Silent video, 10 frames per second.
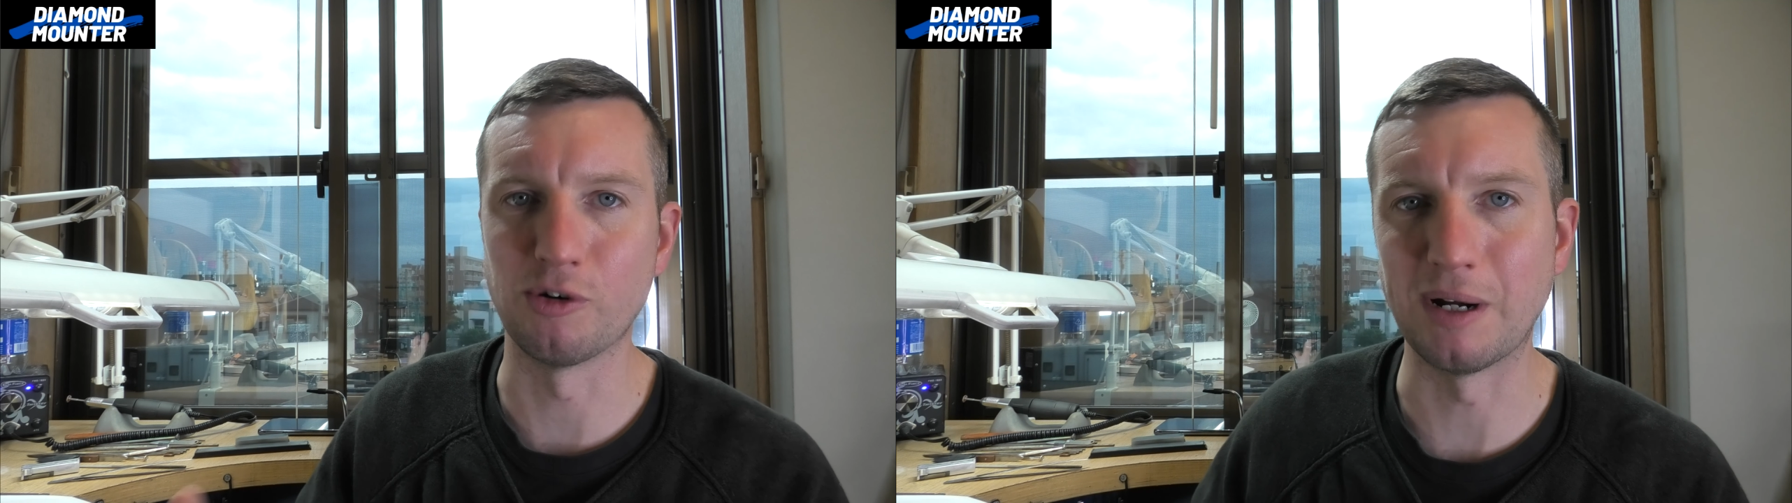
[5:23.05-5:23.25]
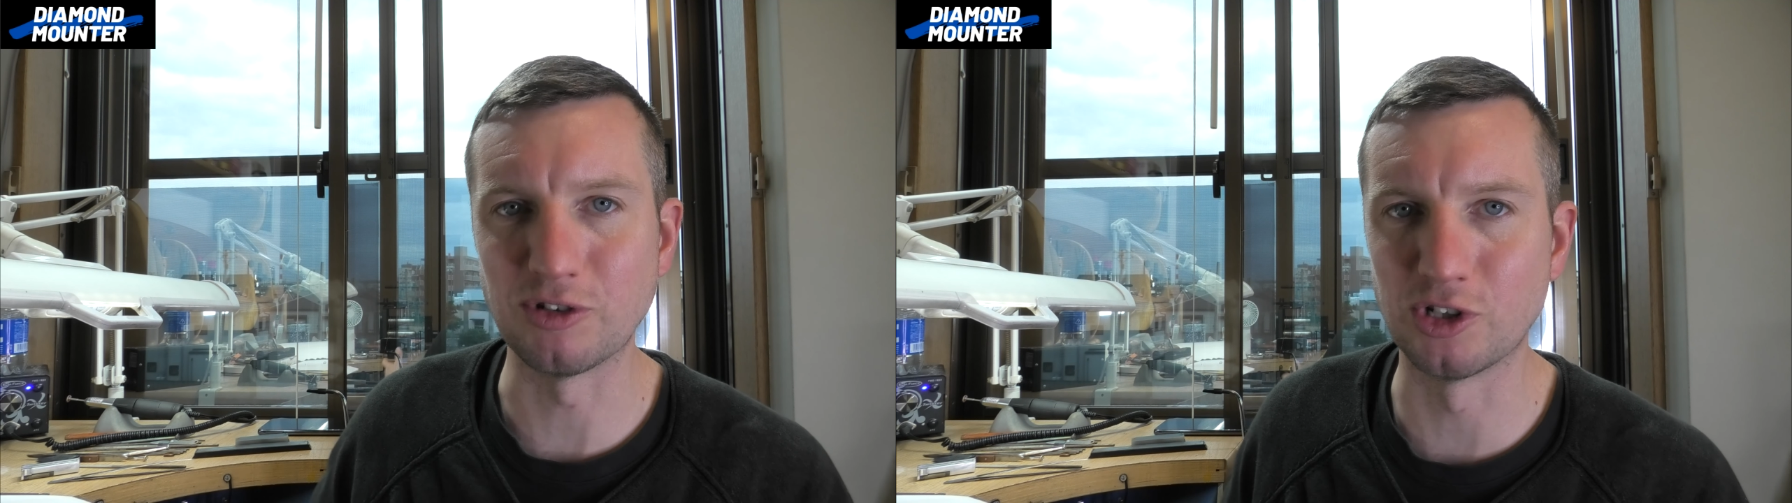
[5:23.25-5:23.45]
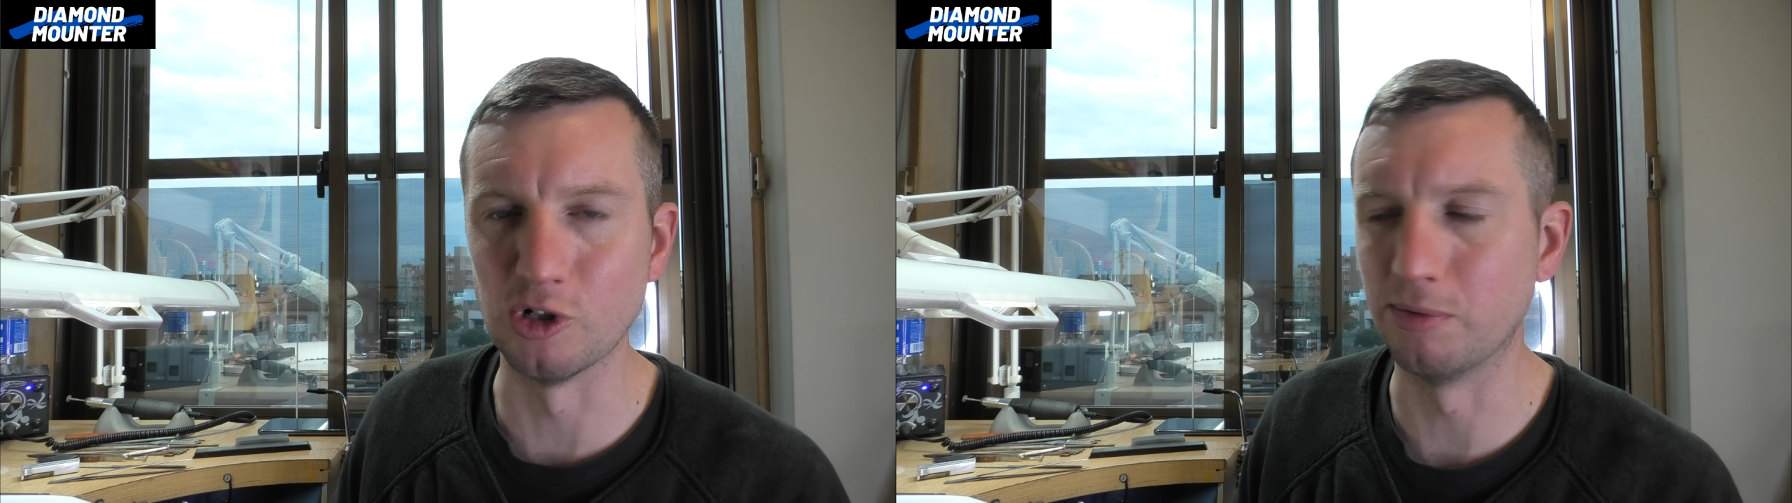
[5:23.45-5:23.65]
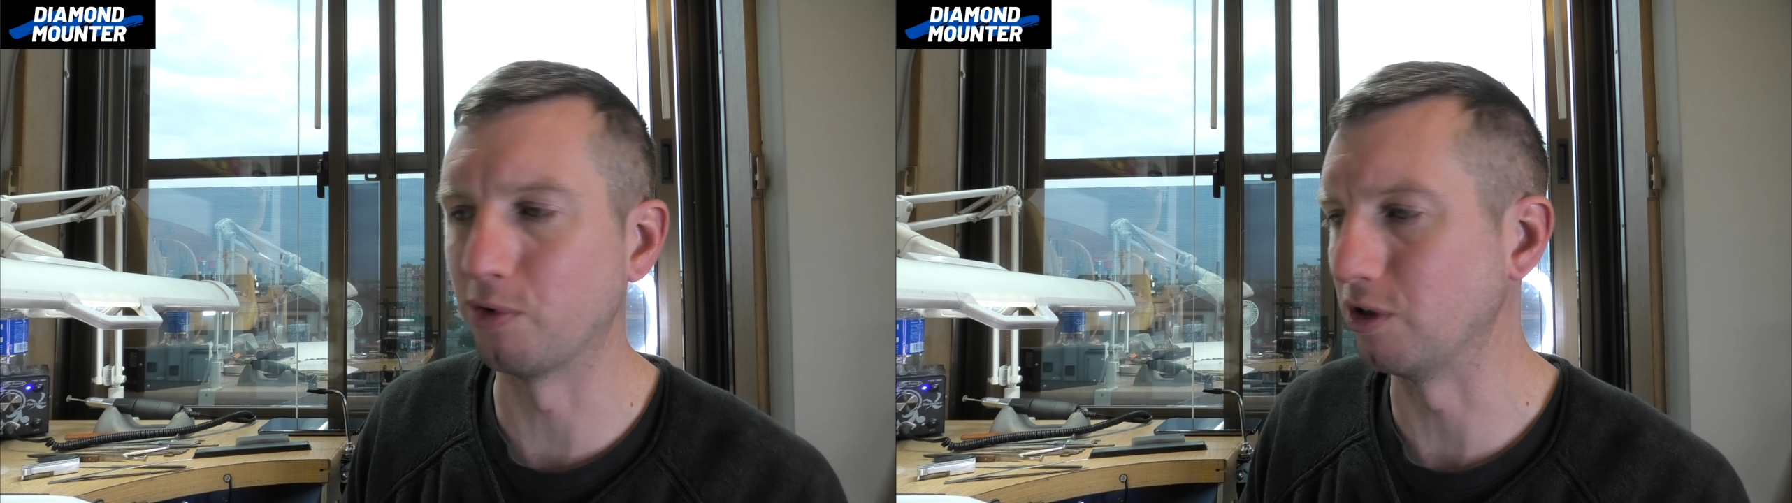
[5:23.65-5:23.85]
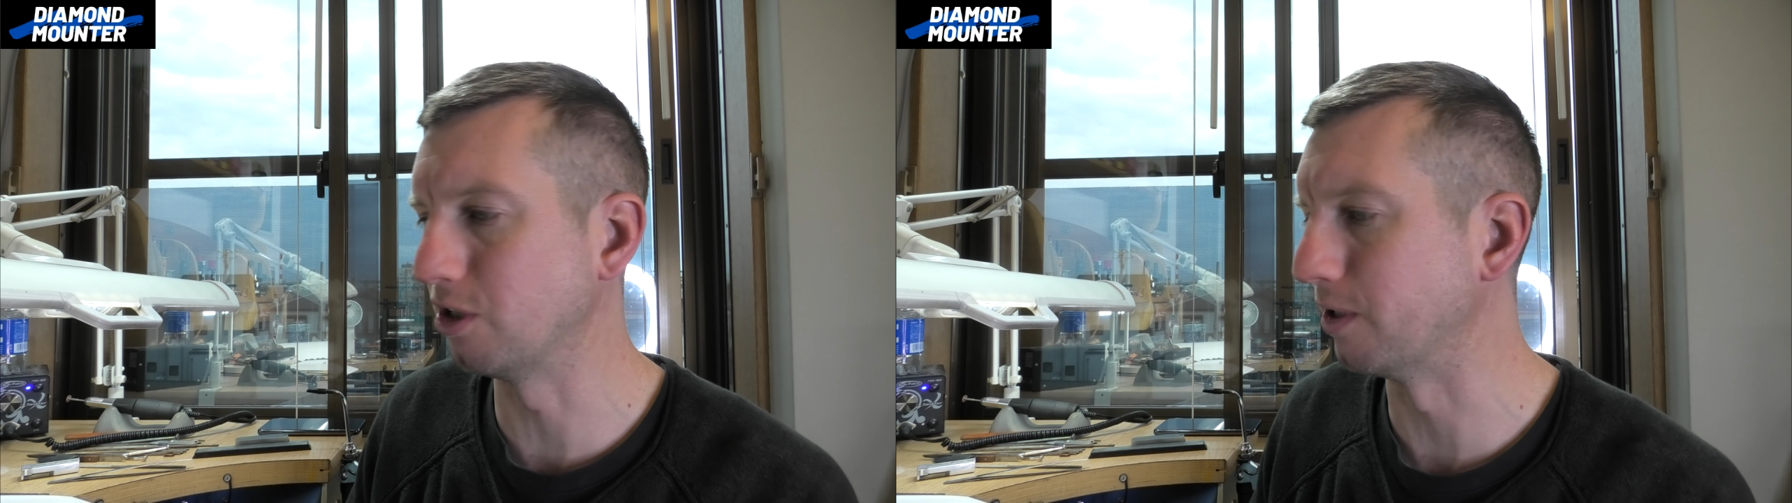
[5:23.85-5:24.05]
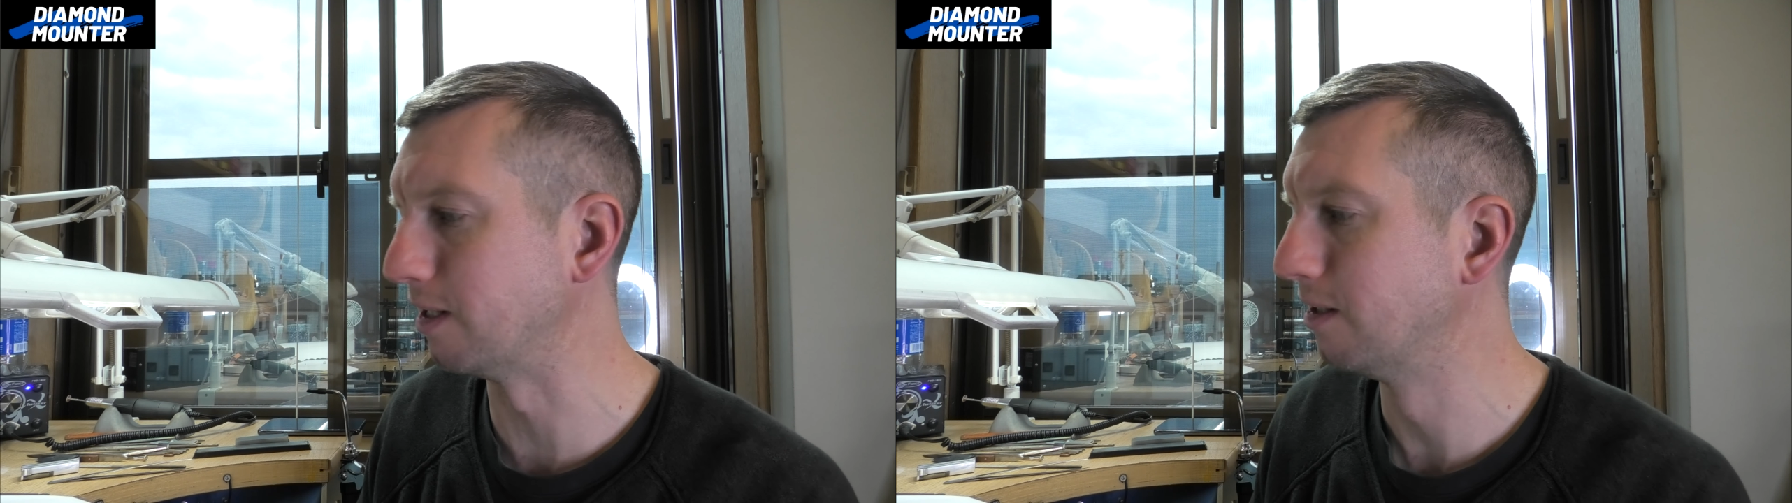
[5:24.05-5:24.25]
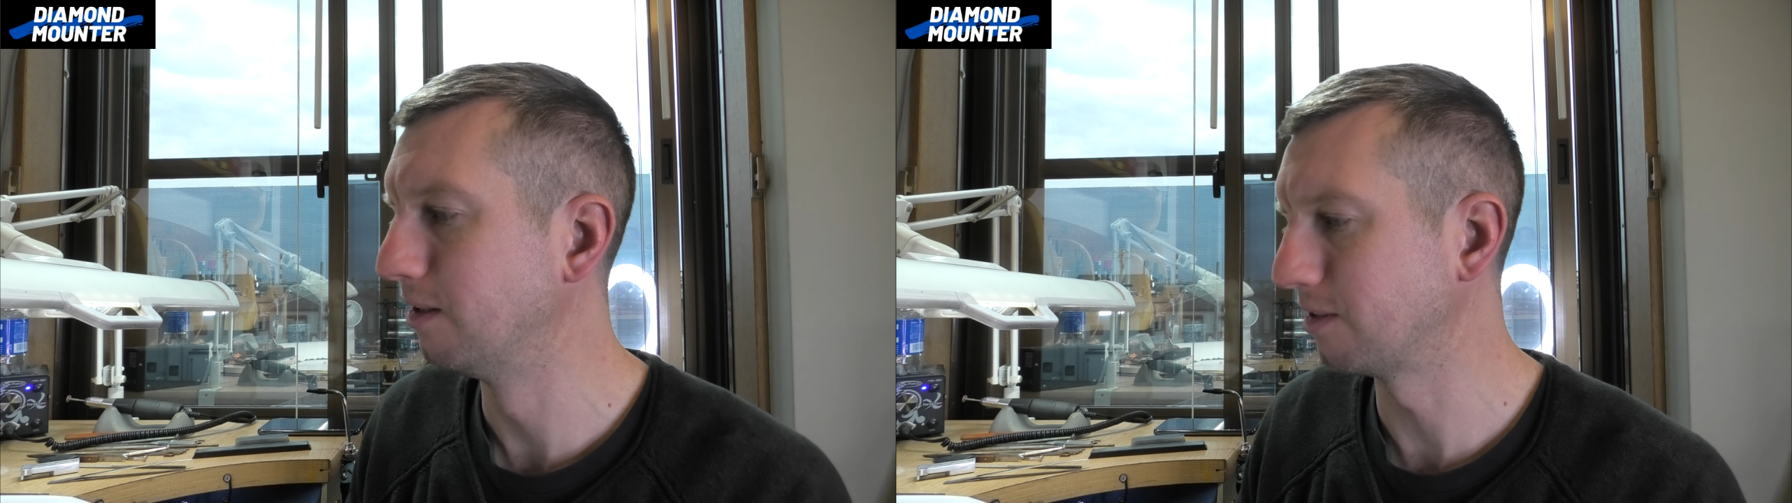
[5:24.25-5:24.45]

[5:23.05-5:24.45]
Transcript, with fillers: you're about to do before you do it.